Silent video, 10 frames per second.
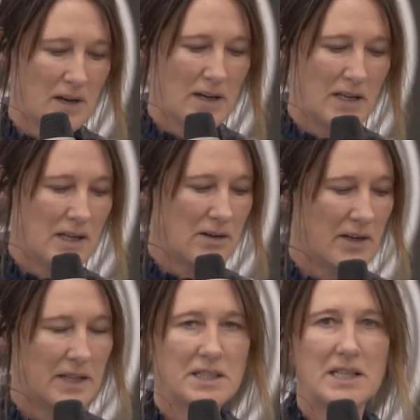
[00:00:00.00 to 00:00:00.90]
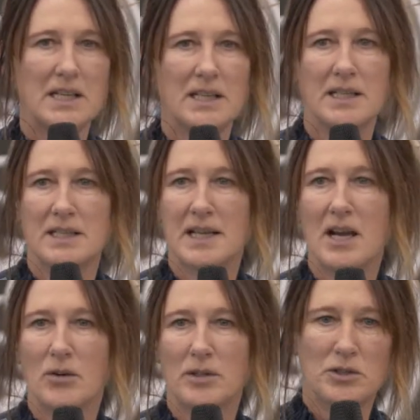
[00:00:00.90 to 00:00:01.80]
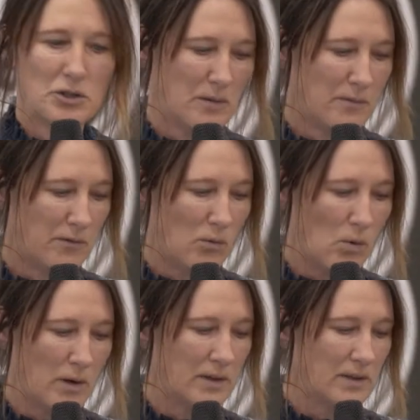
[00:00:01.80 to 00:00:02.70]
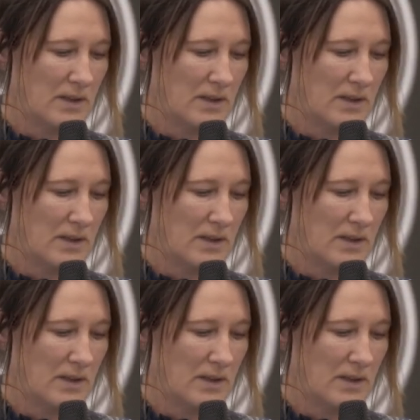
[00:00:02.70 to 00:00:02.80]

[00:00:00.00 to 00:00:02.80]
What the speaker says: year 9 and 10, and it's held in term 4.